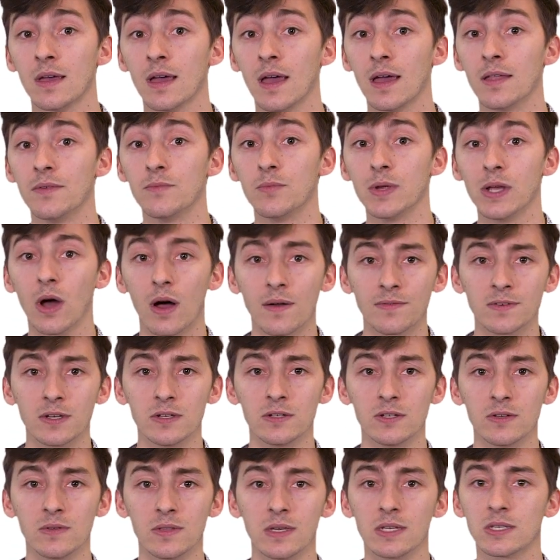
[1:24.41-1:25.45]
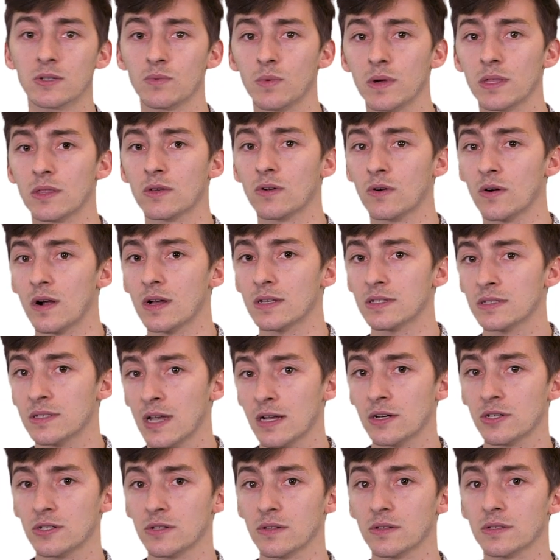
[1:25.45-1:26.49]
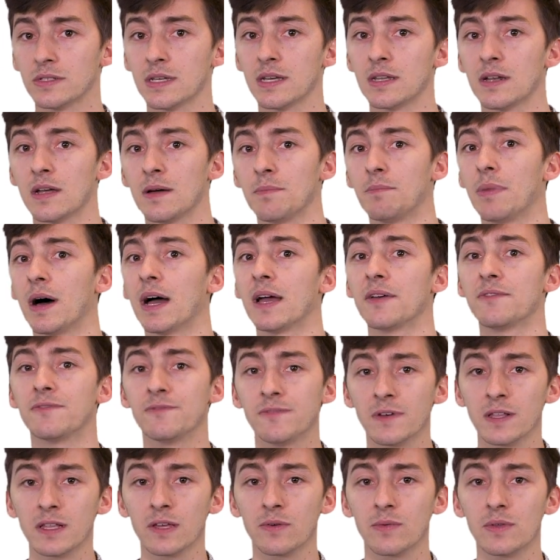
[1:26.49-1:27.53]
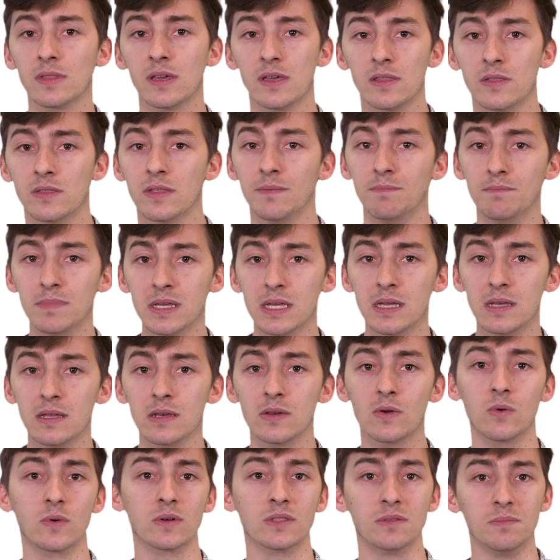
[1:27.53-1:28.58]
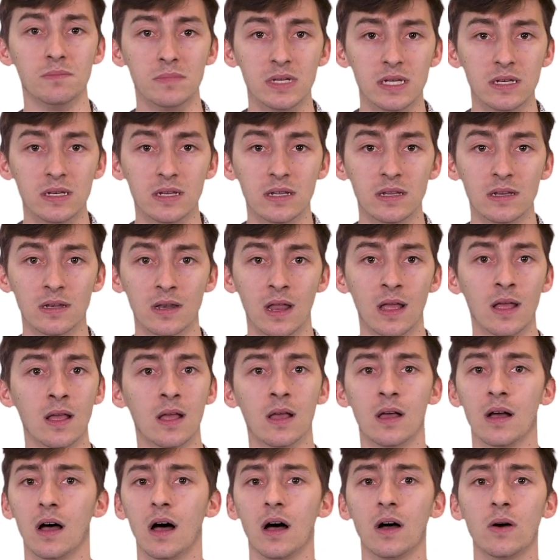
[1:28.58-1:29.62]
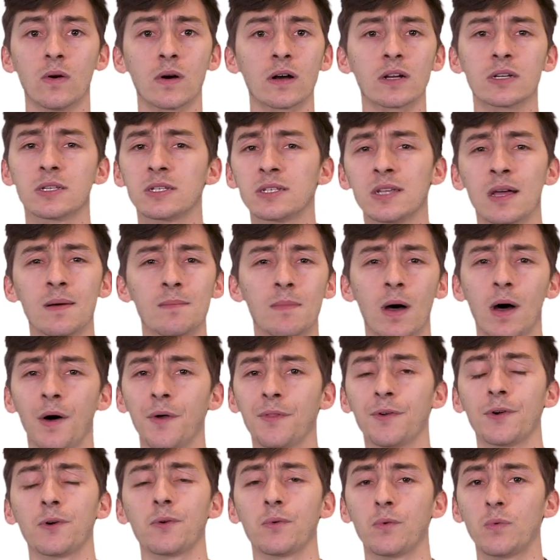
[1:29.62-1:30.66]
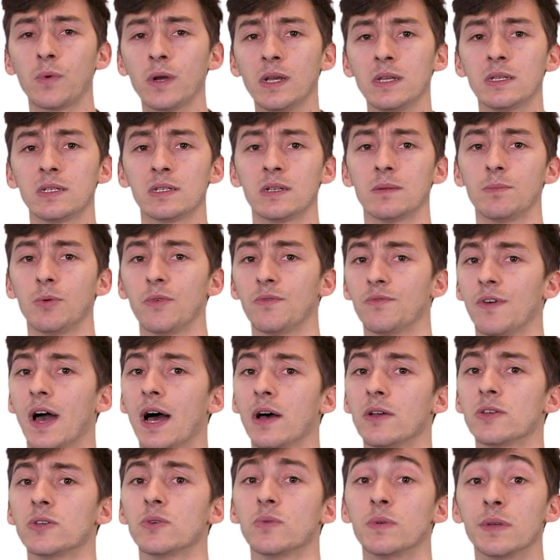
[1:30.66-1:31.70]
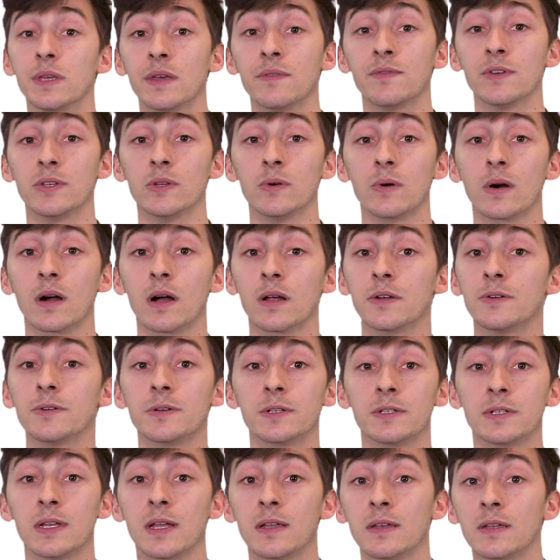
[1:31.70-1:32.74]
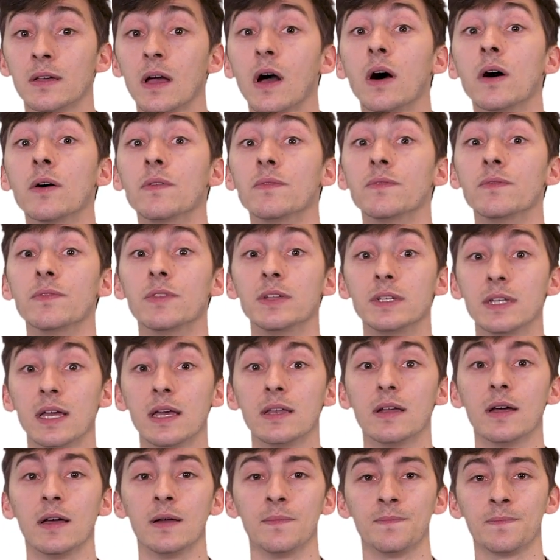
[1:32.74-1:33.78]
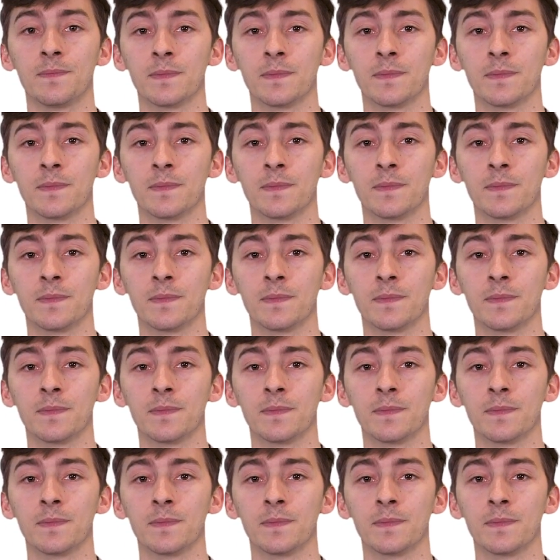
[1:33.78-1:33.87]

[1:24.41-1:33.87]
And we often do this with cross-sectional data by filling with either the mean or the median or some other reasonable value given your understanding of the data.